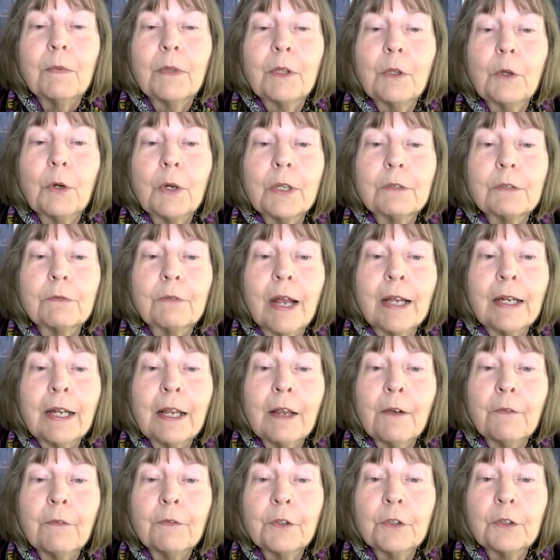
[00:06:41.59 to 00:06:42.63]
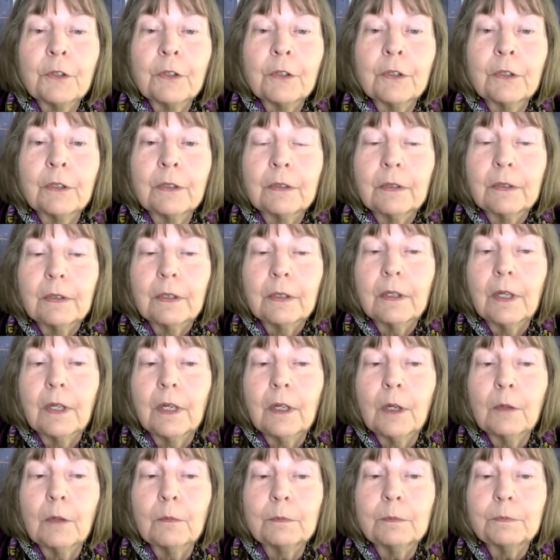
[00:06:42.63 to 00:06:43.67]
because right after
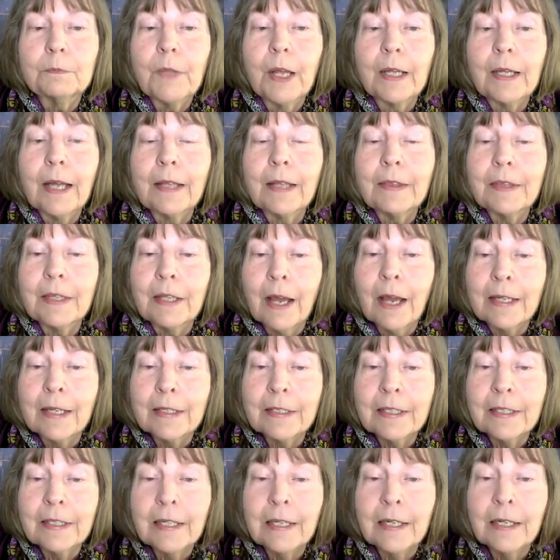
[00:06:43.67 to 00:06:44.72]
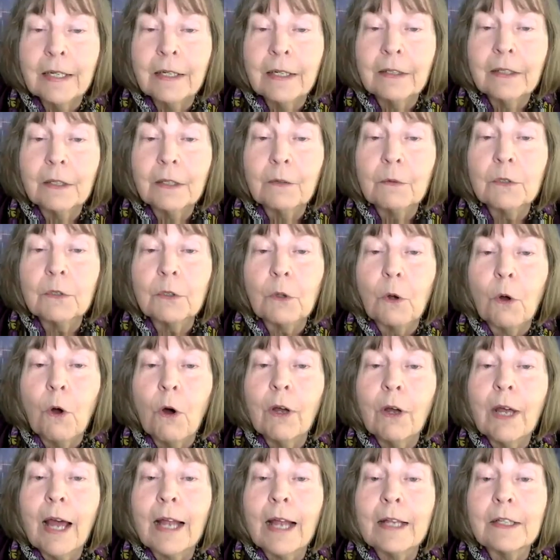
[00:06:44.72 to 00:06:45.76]
I got the idea, there was
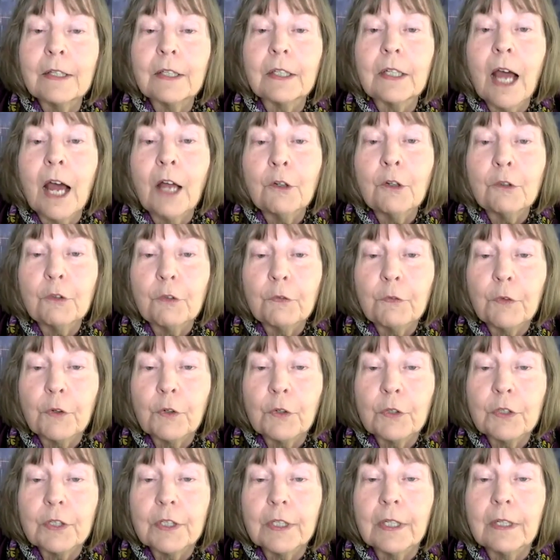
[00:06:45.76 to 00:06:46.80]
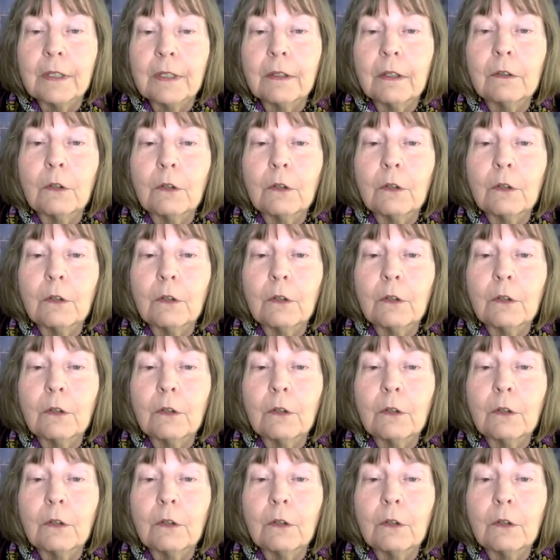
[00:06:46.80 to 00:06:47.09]
all kinds of controversy.